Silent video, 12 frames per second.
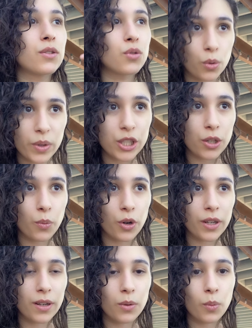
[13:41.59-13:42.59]
Norwegian
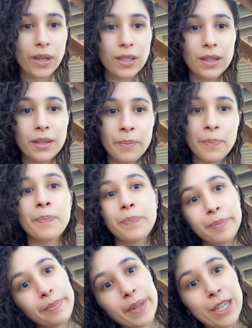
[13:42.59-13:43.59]
Wood with
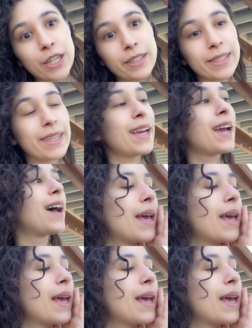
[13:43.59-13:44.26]
Chelsea.